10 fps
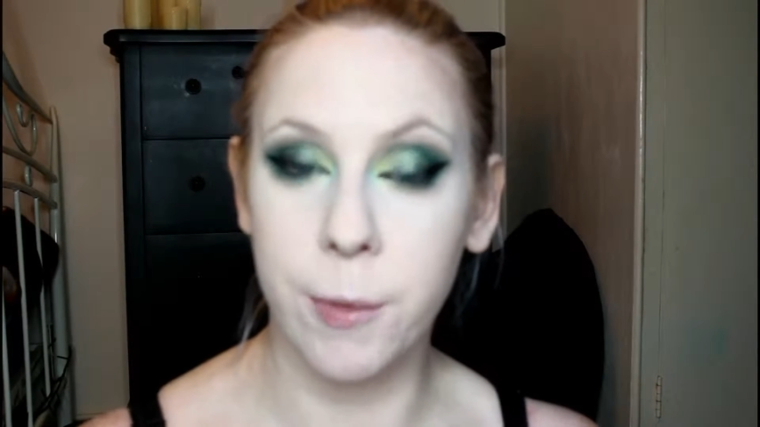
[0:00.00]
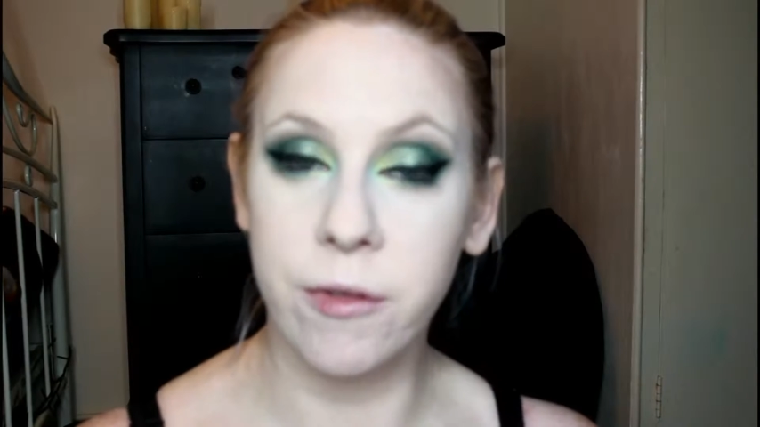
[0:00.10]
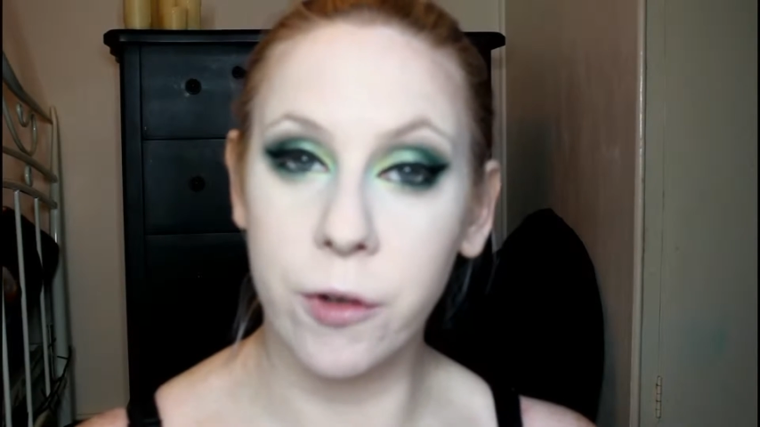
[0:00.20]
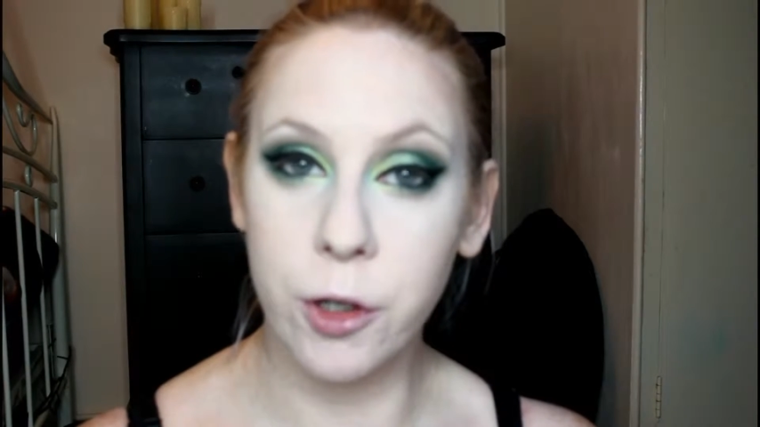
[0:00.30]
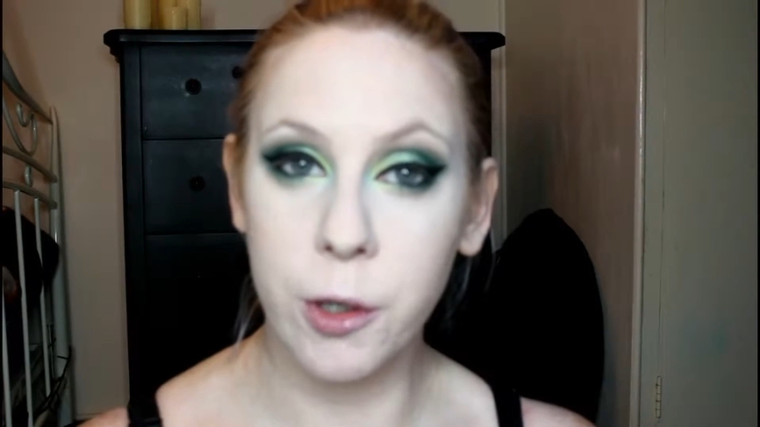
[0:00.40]
and
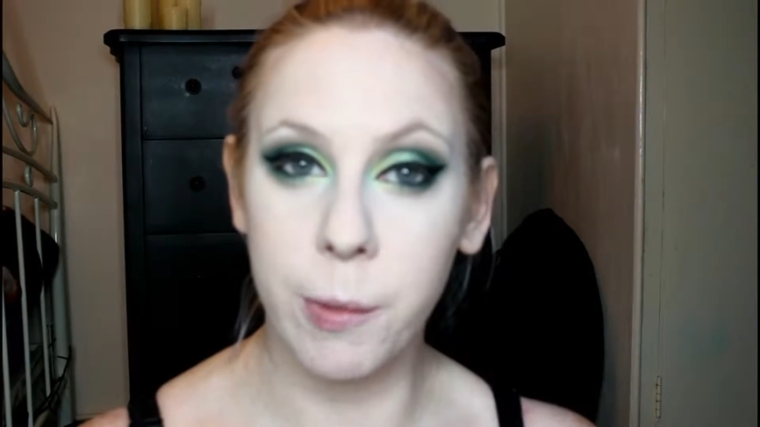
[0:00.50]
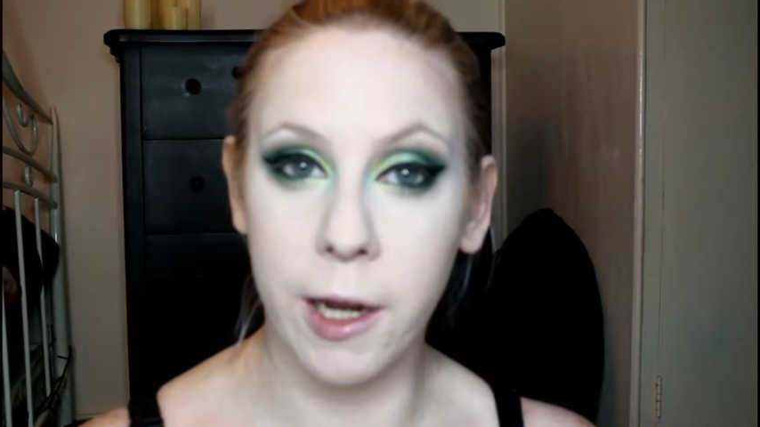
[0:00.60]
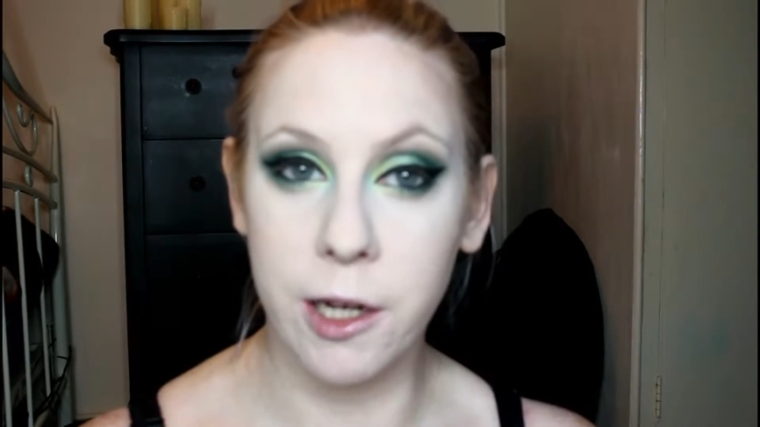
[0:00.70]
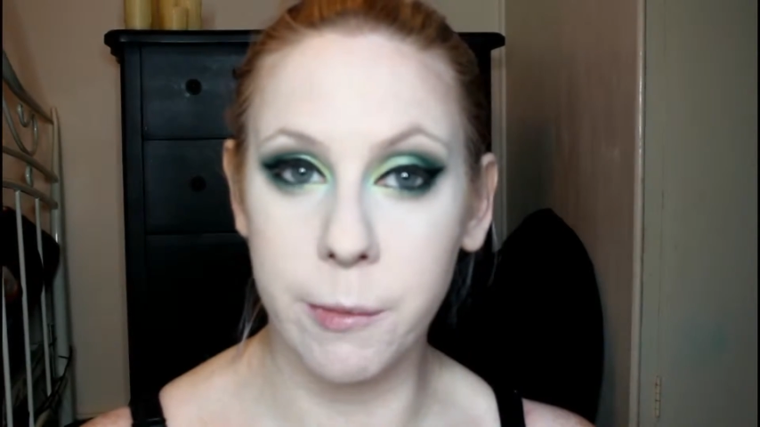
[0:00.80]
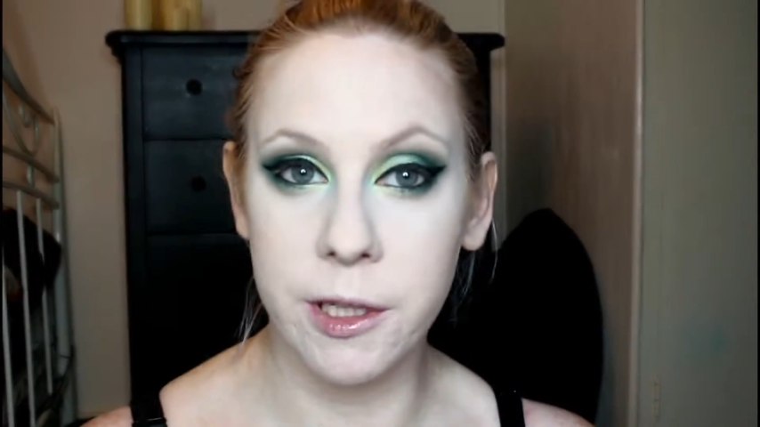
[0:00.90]
before you
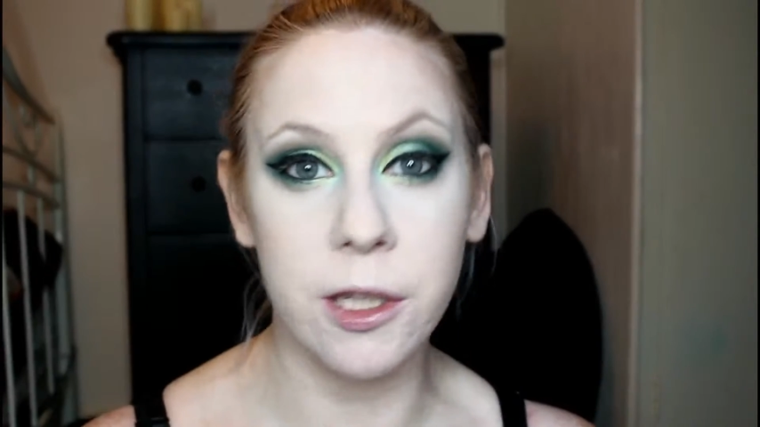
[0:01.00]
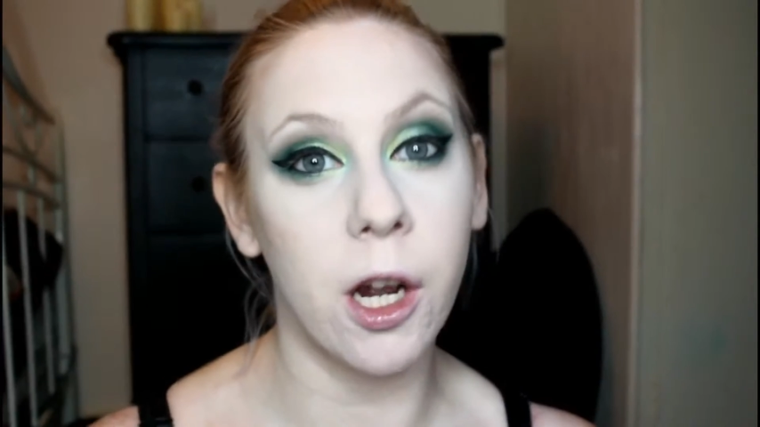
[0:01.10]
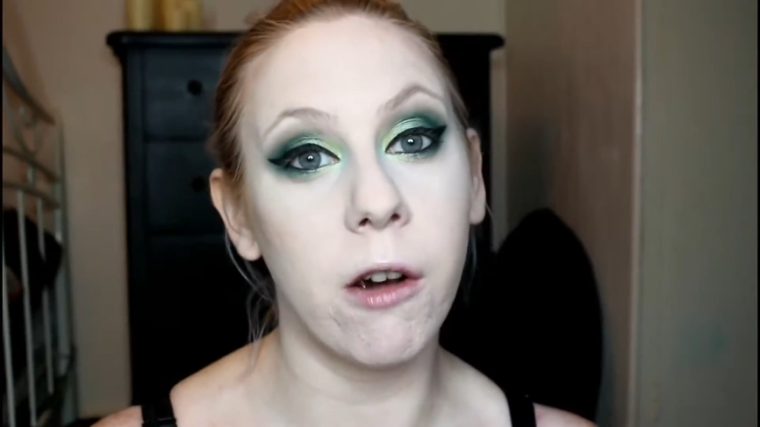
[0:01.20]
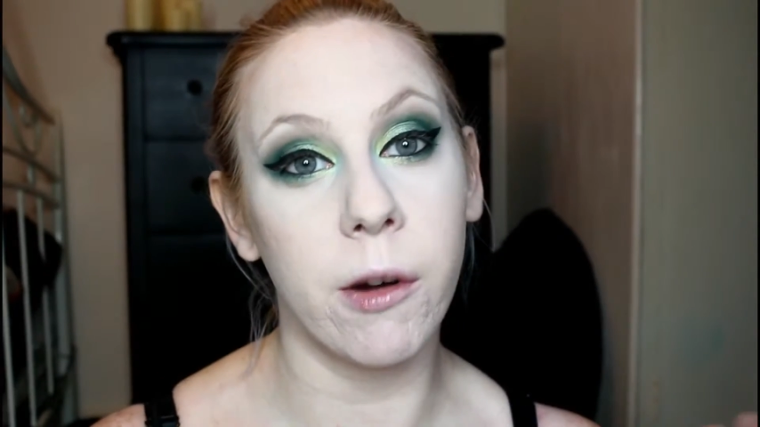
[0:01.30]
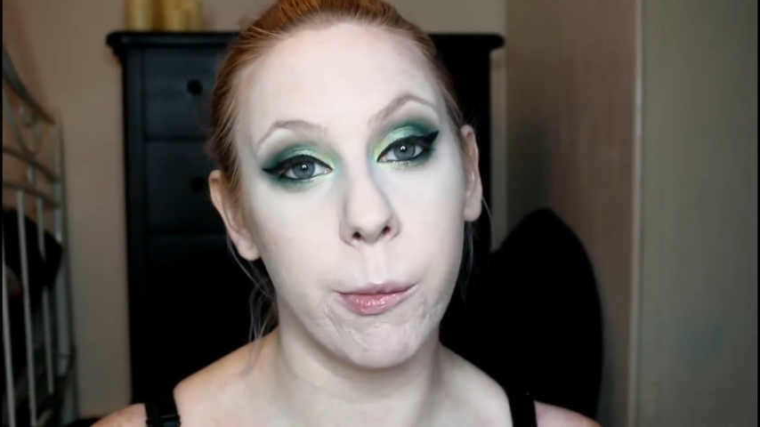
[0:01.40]
apply your
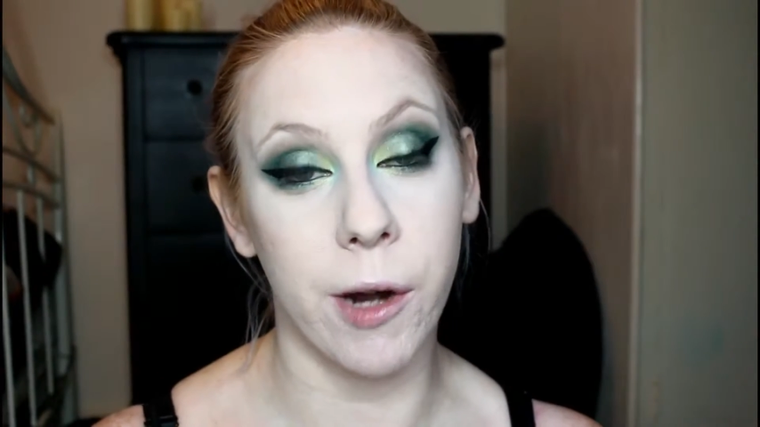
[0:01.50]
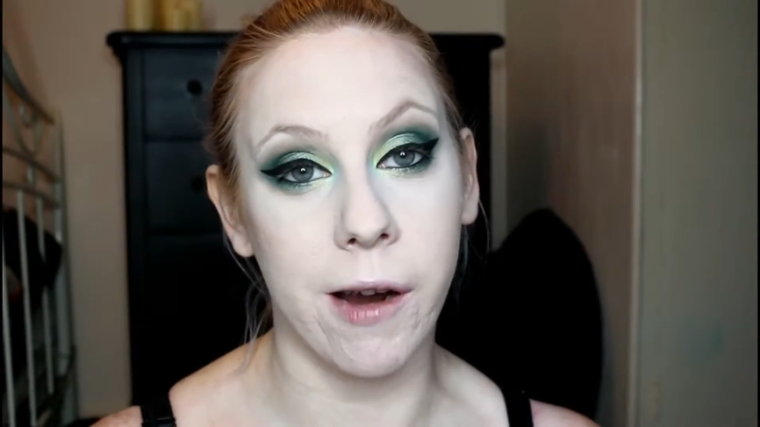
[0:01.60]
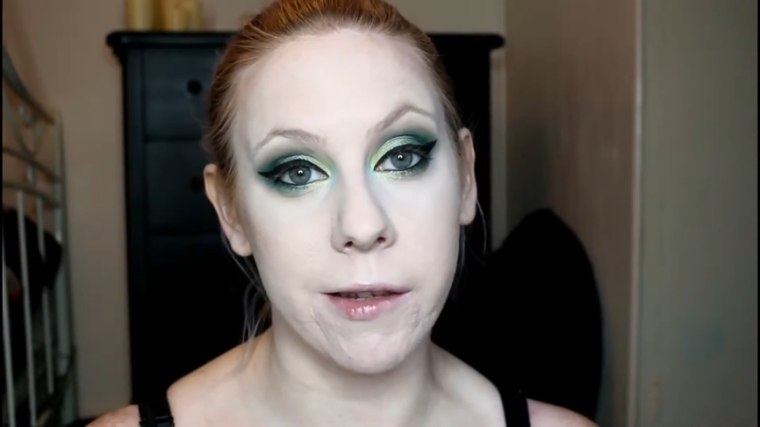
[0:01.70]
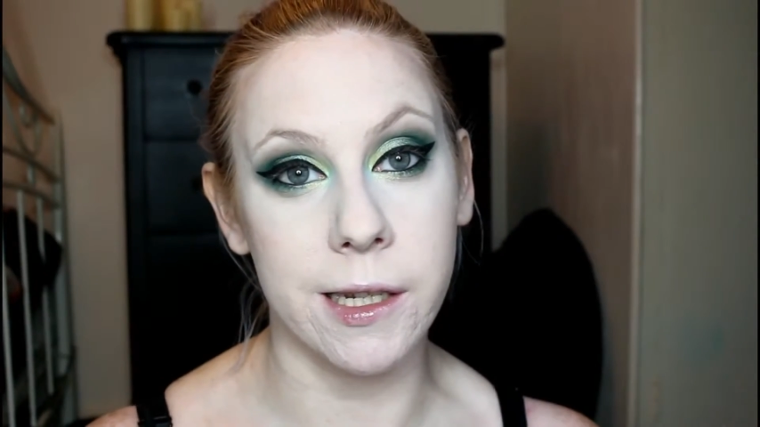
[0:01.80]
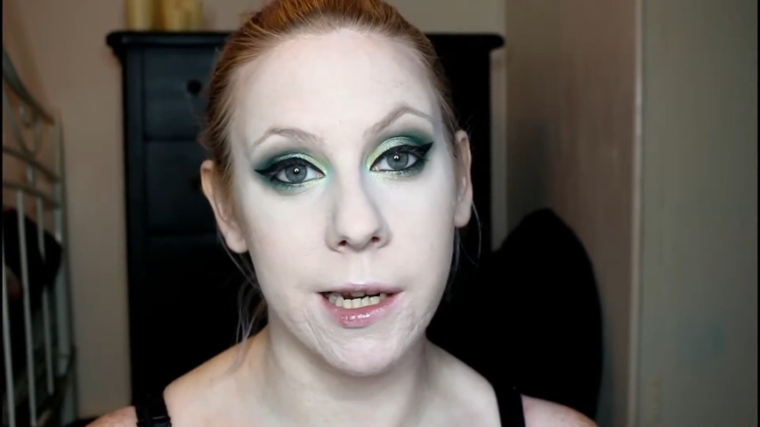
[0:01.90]
mascara,
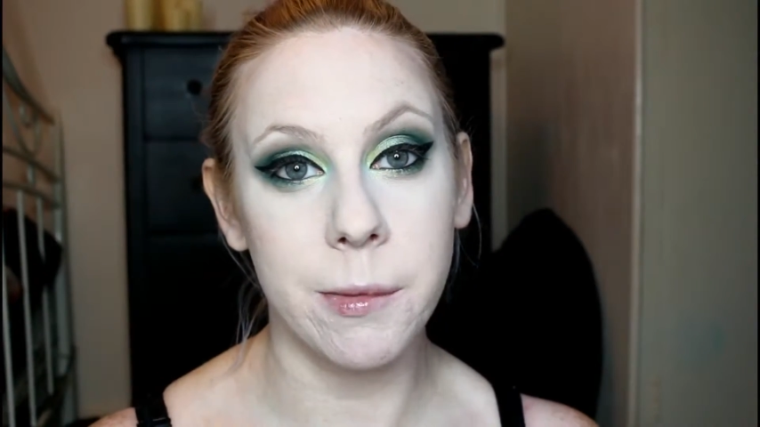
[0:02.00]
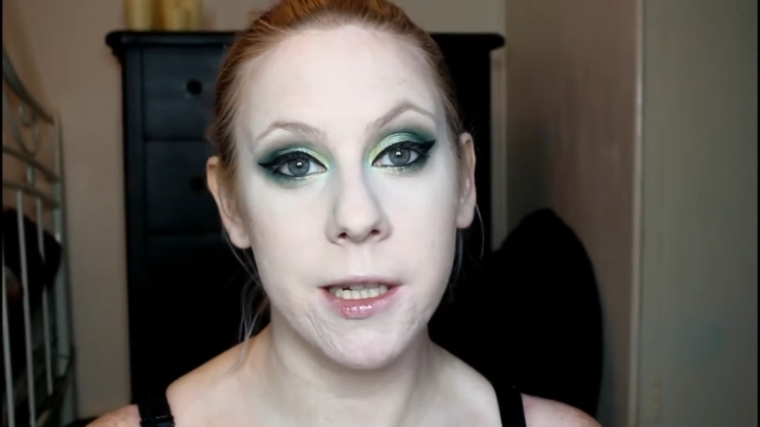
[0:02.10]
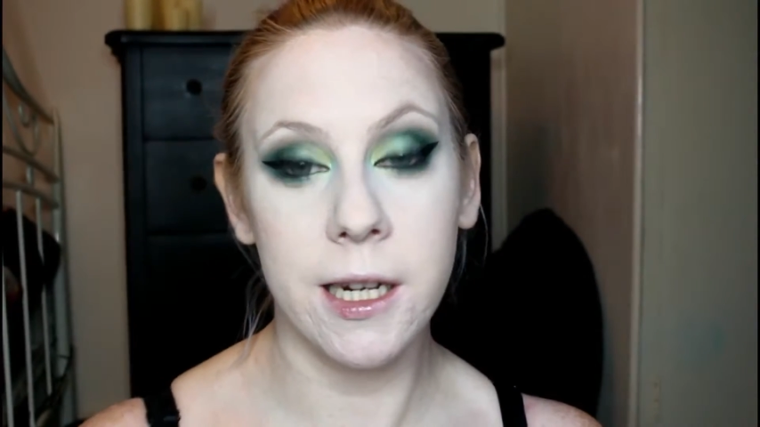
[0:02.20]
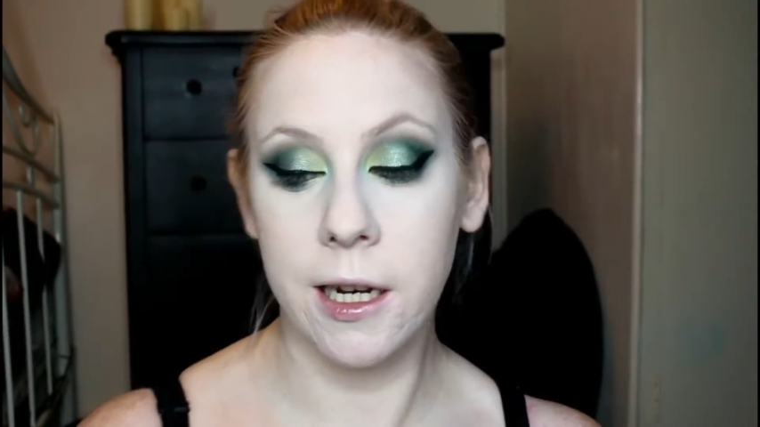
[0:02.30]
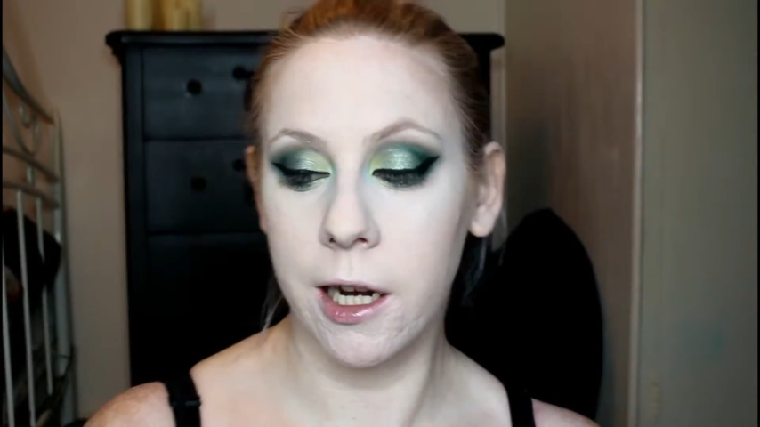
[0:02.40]
brows and
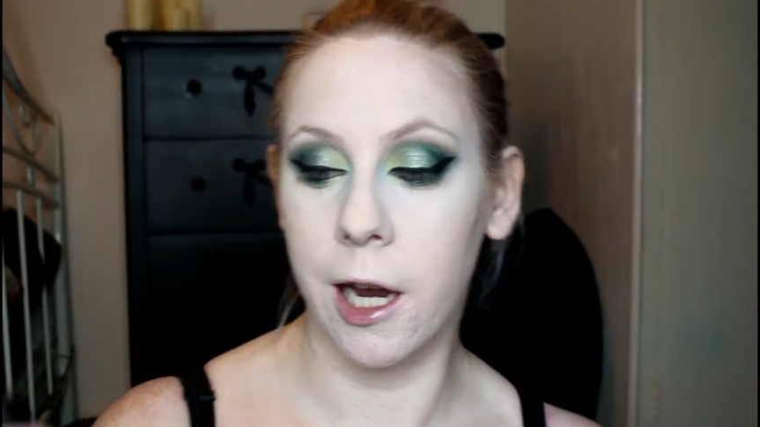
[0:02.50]
lipstick,